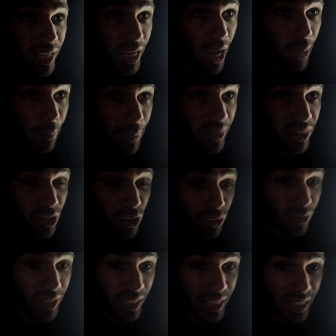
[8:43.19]
up at the
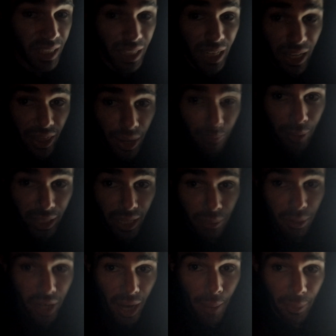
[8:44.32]
tree, then I'm going to get a
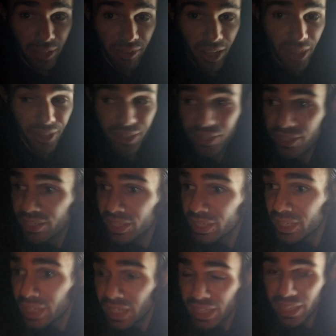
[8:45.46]
couple of others.
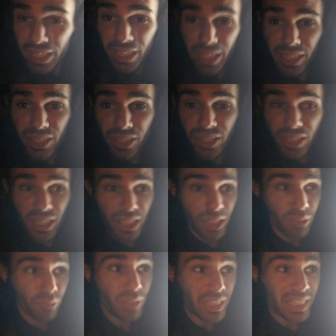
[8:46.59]
It is still
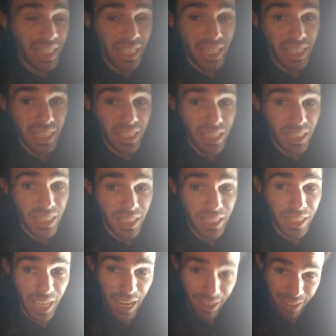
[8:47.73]
ridiculously
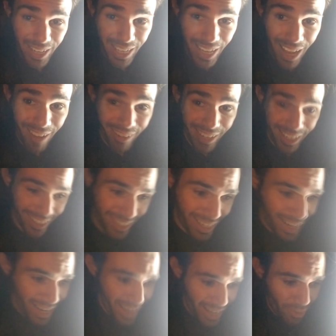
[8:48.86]
scary out here.
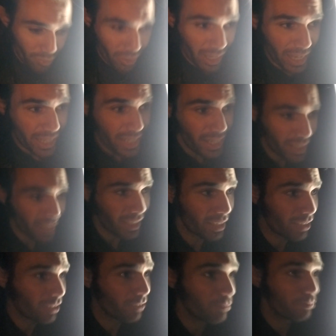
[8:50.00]
Don't like it,
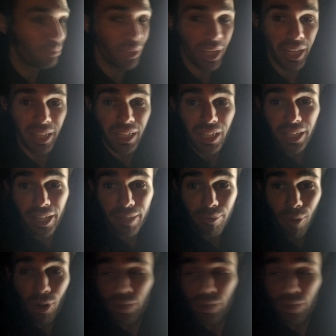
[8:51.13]
but it's more of